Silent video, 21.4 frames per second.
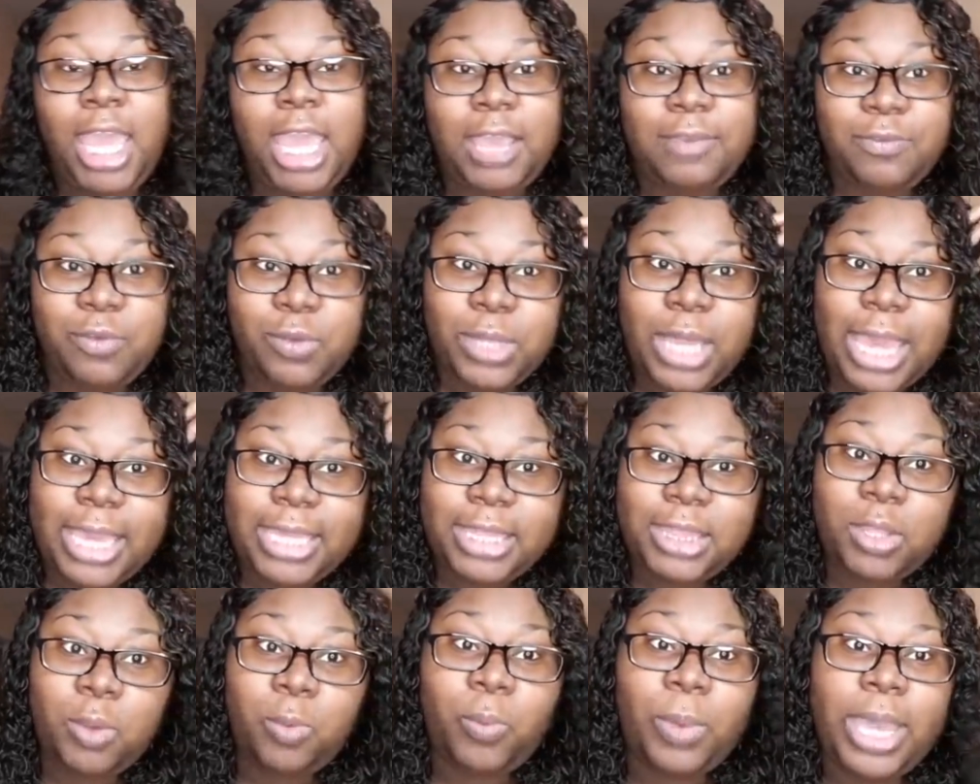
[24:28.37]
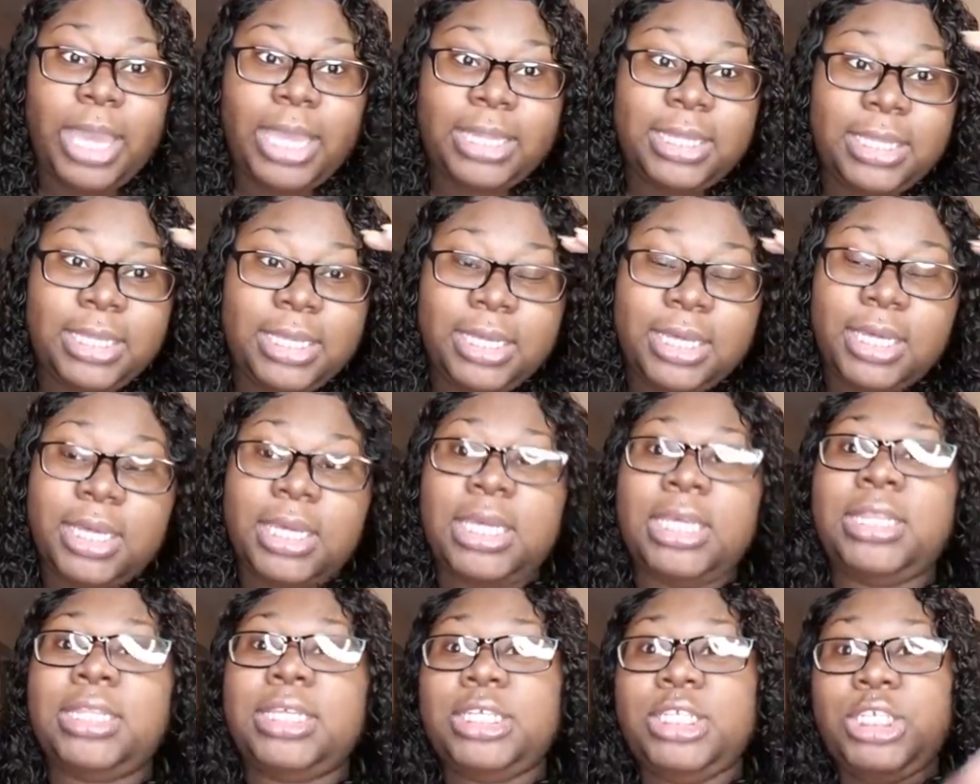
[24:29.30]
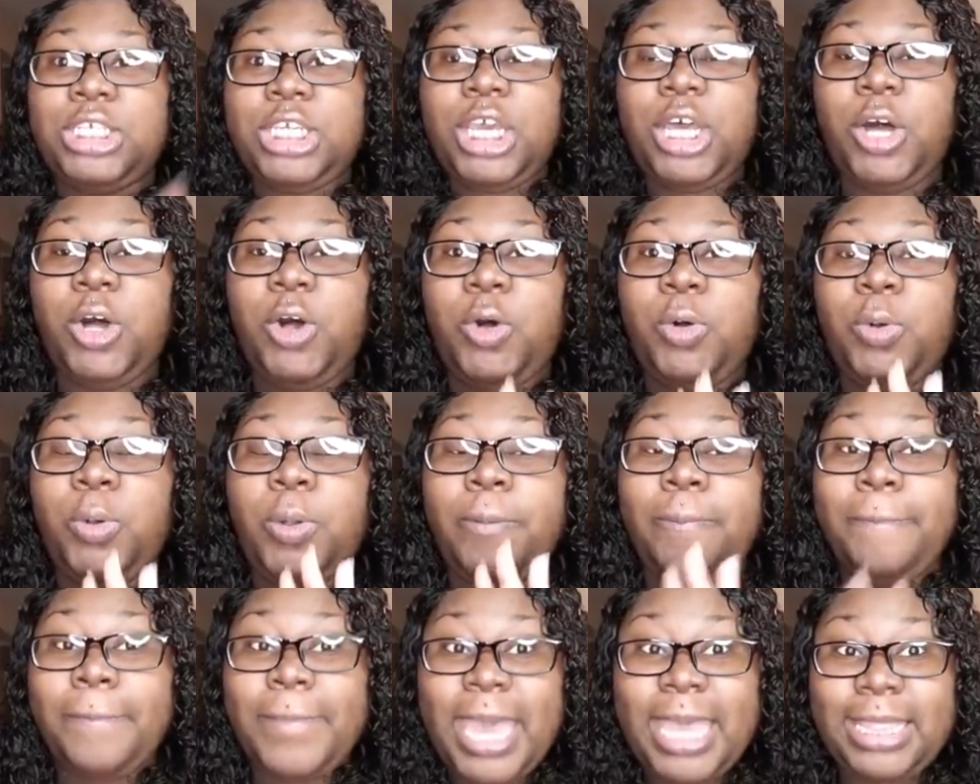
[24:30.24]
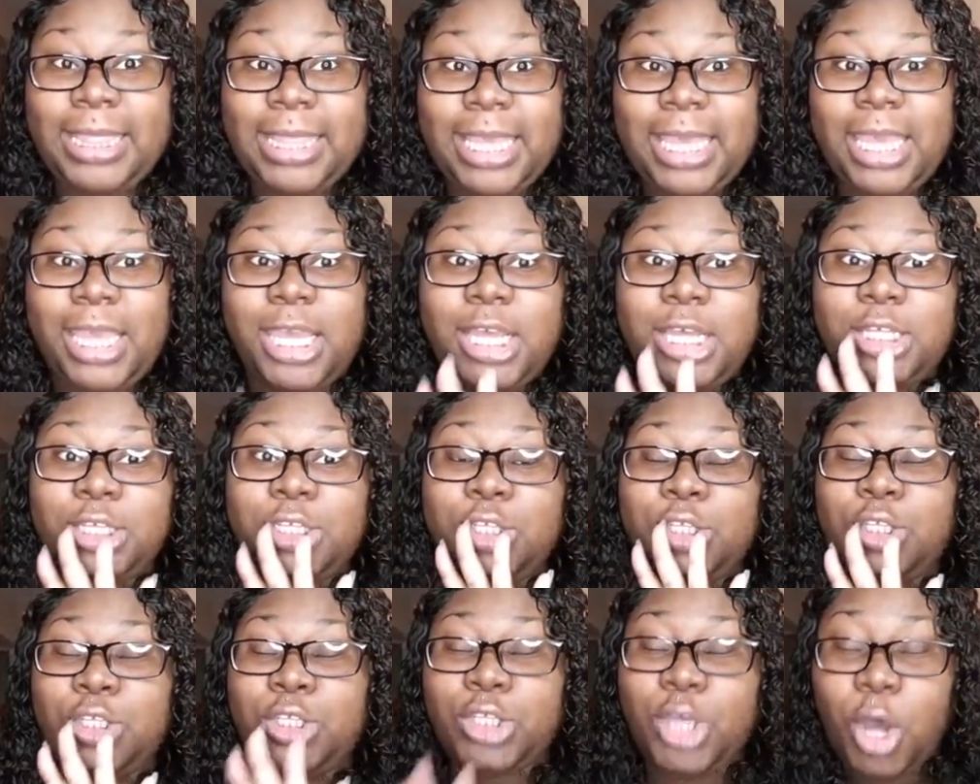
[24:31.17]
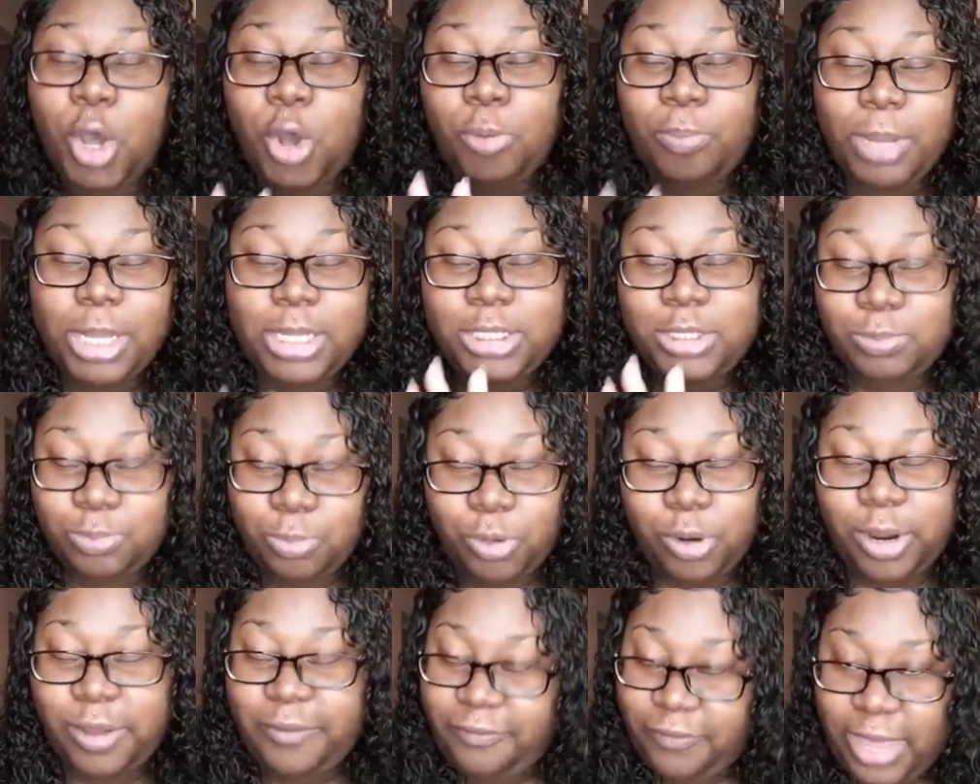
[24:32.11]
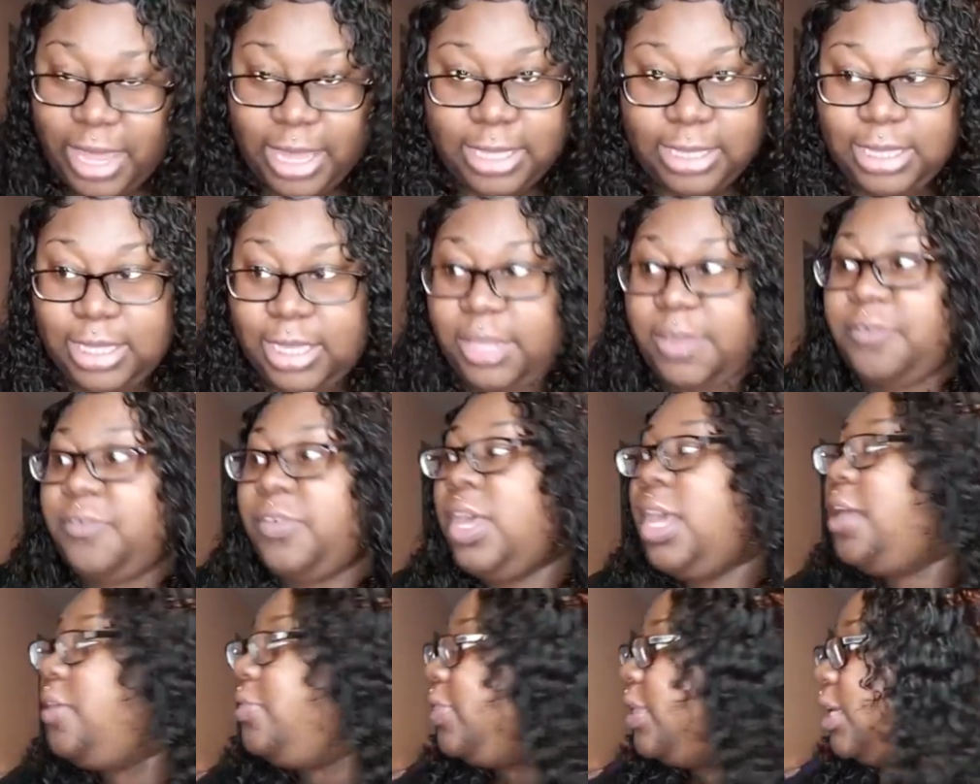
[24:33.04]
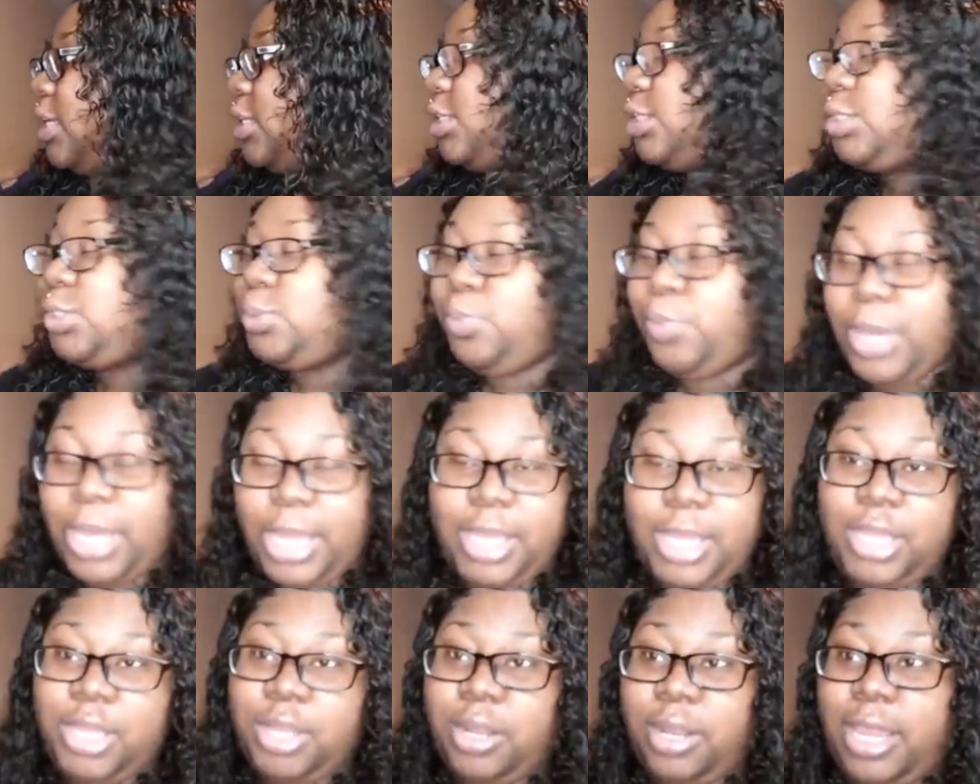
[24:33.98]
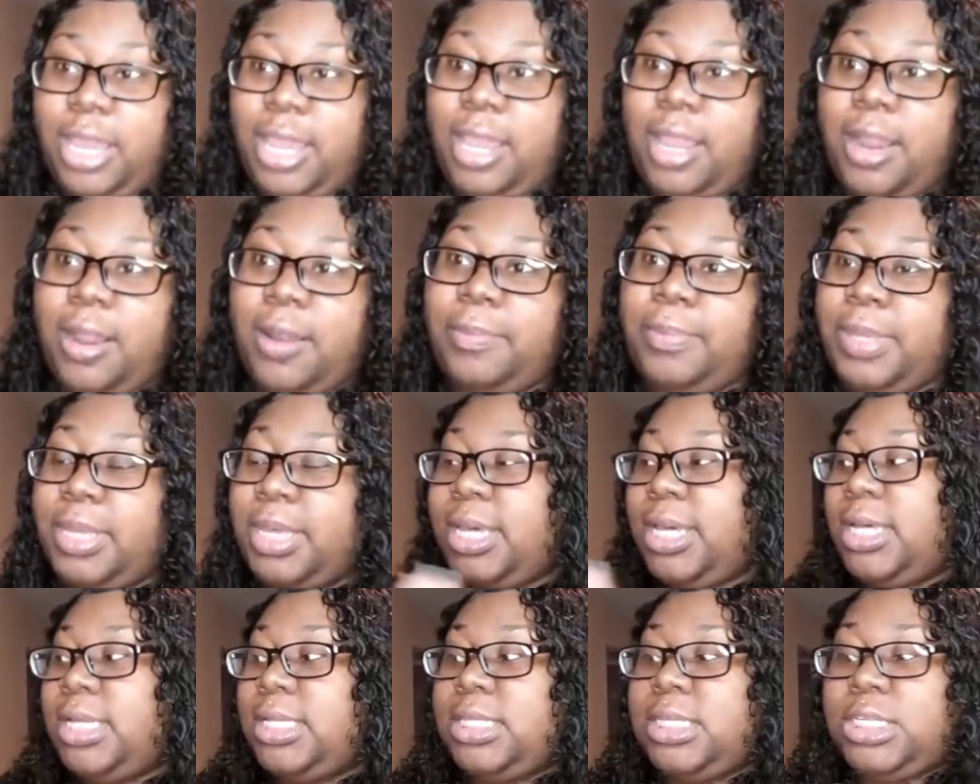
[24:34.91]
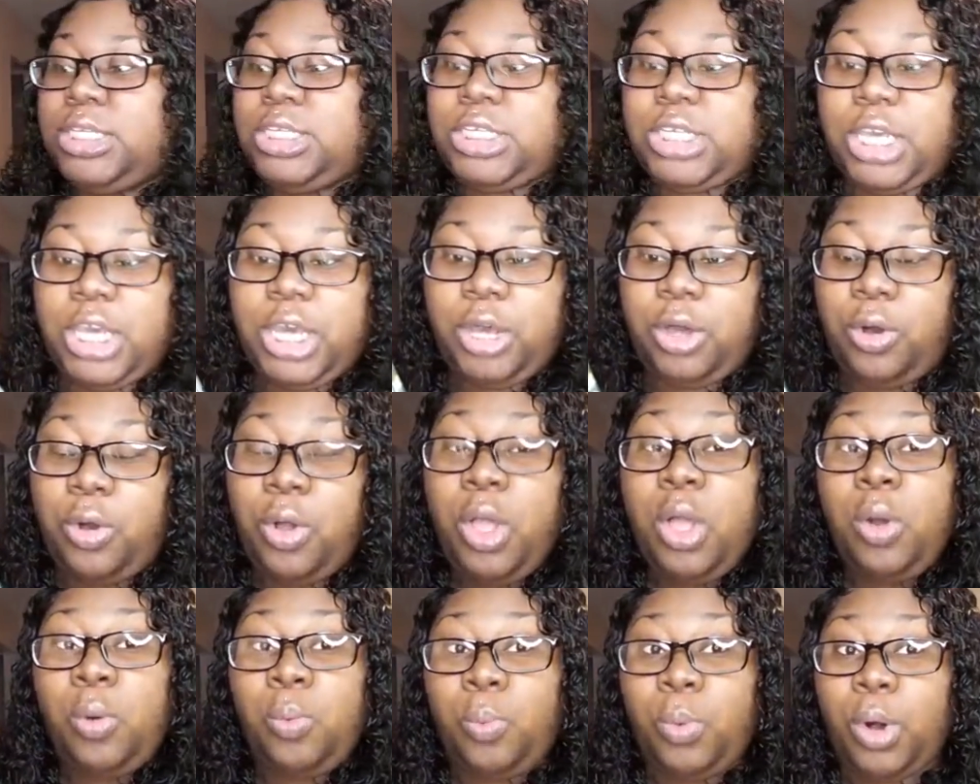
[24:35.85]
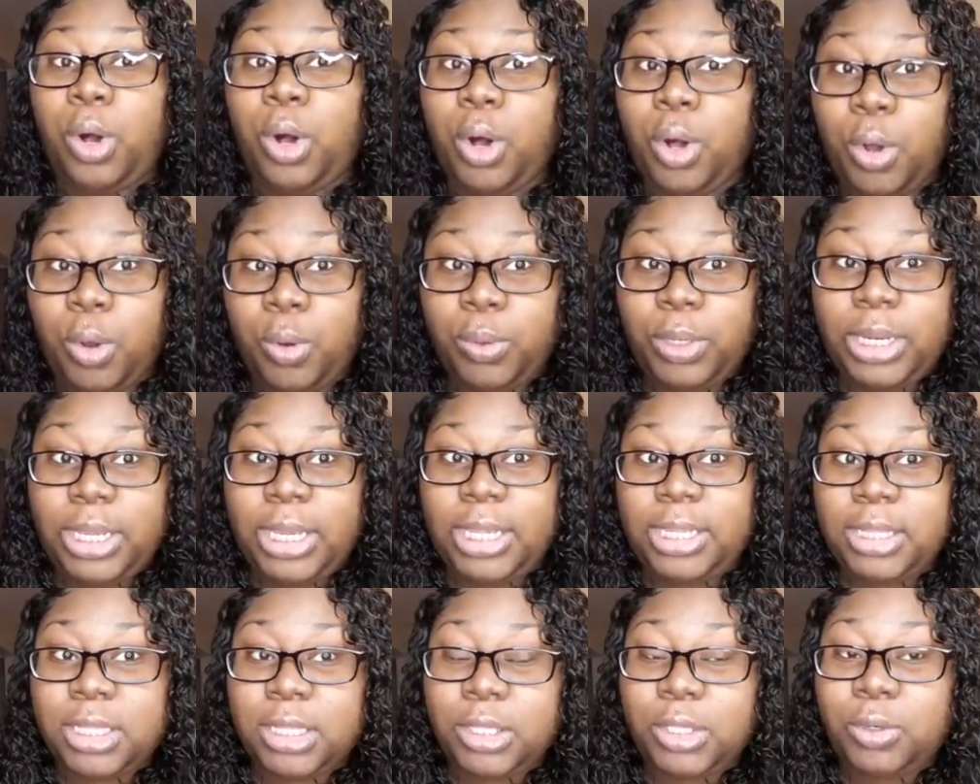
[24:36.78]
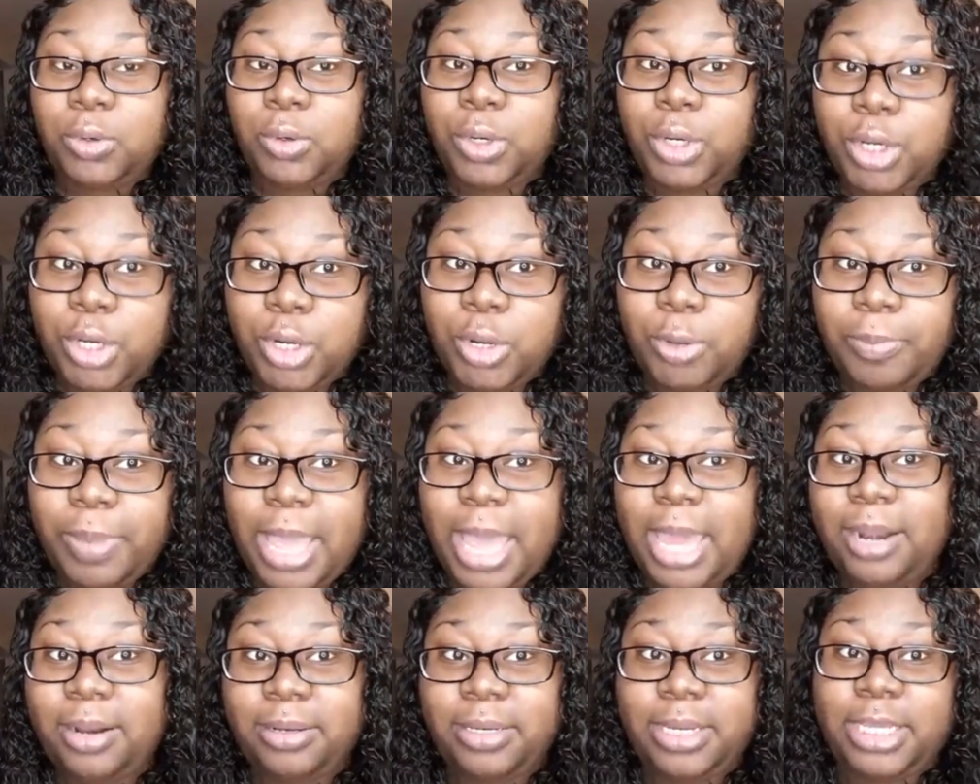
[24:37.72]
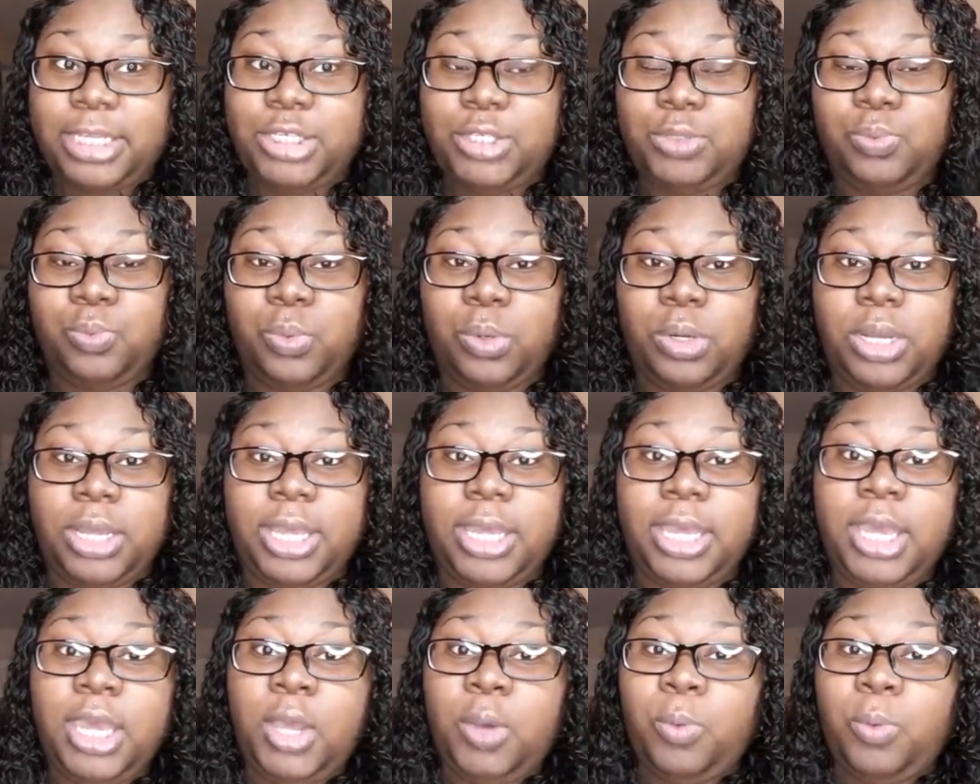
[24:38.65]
If you like the wet look, the gel method is so much more effective than just wetting your hair, because the gel will hold in the little curl pattern that you want